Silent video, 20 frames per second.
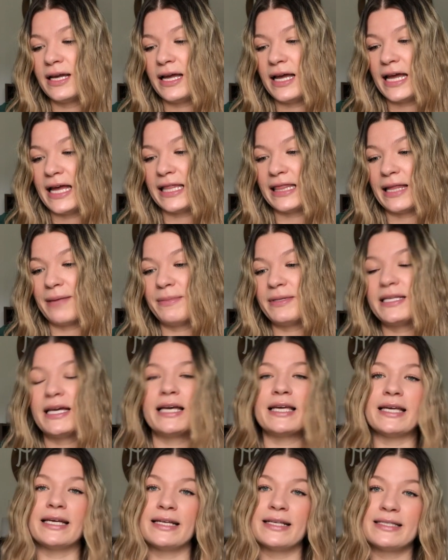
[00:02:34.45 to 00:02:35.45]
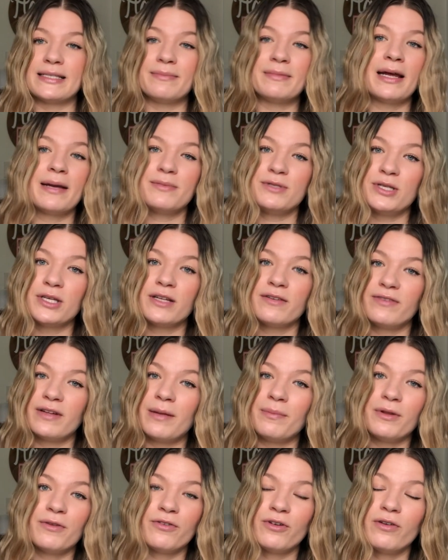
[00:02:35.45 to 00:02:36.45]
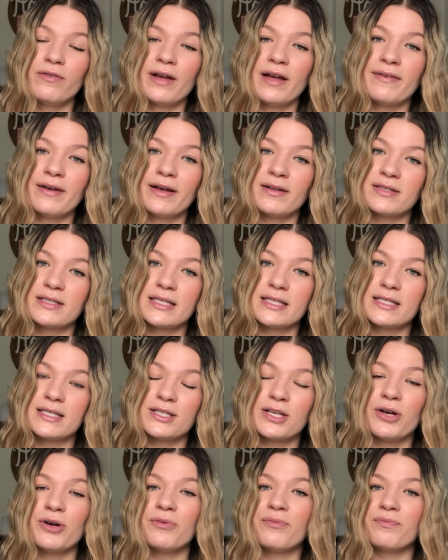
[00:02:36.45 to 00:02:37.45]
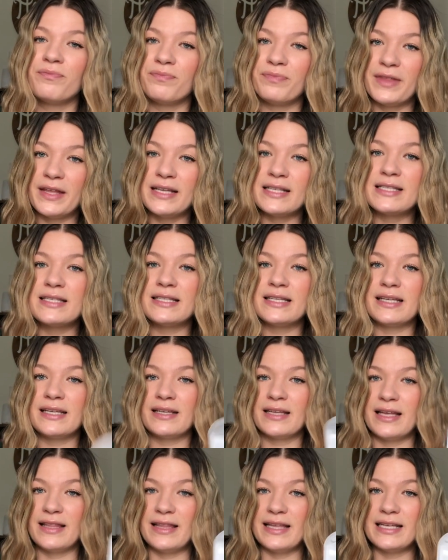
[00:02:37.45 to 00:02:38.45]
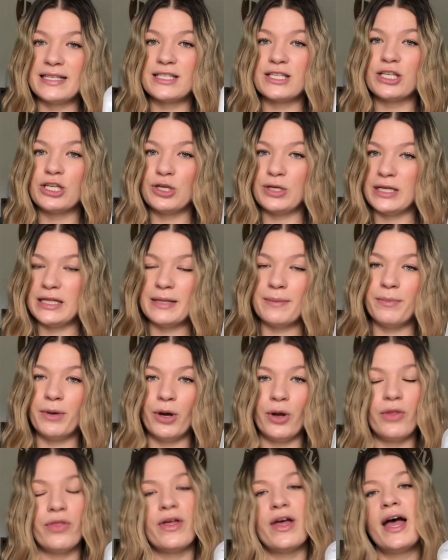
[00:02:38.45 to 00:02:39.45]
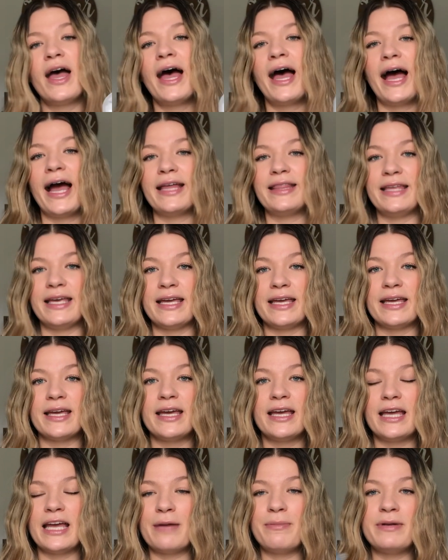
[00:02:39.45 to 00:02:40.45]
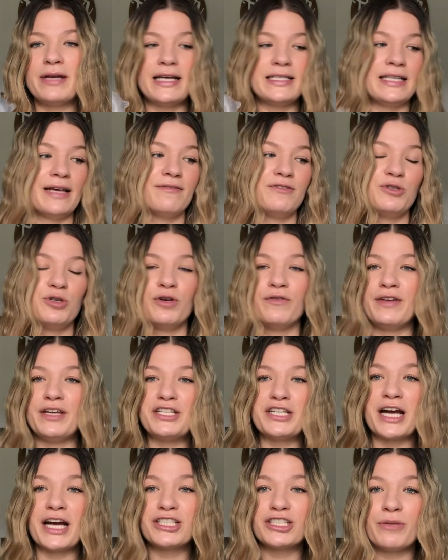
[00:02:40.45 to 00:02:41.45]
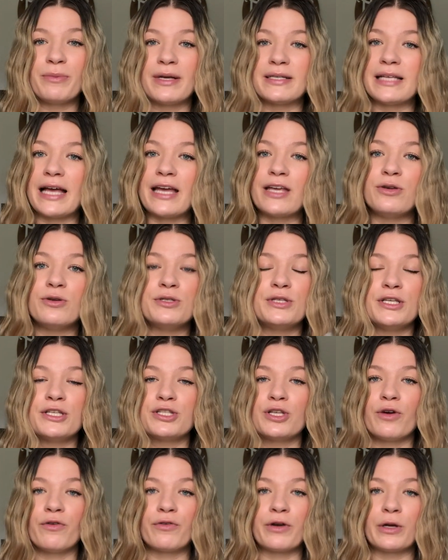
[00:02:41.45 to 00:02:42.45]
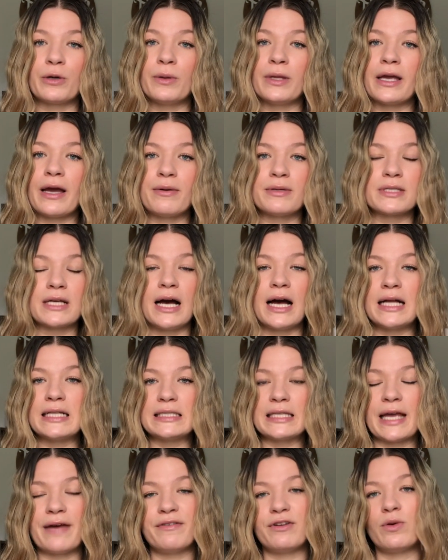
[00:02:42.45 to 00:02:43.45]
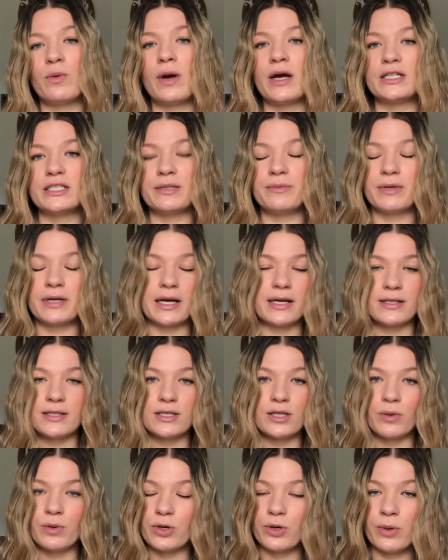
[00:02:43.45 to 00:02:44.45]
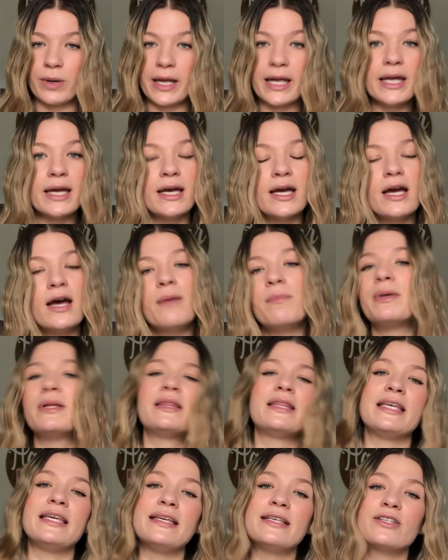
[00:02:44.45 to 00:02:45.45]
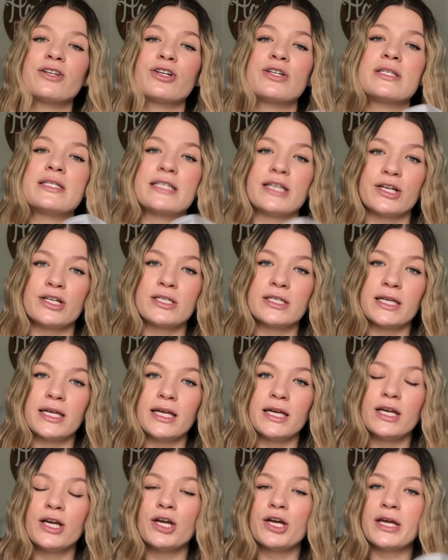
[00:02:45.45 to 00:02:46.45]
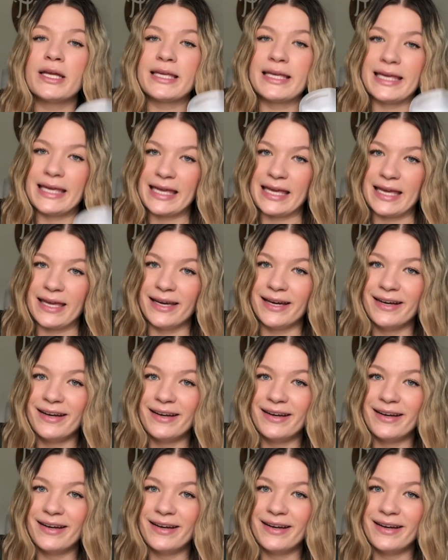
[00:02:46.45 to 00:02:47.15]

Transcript: And let me tell you, sometimes you can fill up the full 5 ounces. So this and this, you need them both. I think it'd be nice to have 2 of each actually, because I use these so frequently. I was constantly having to wash them. I got so annoying, but these are seriously key.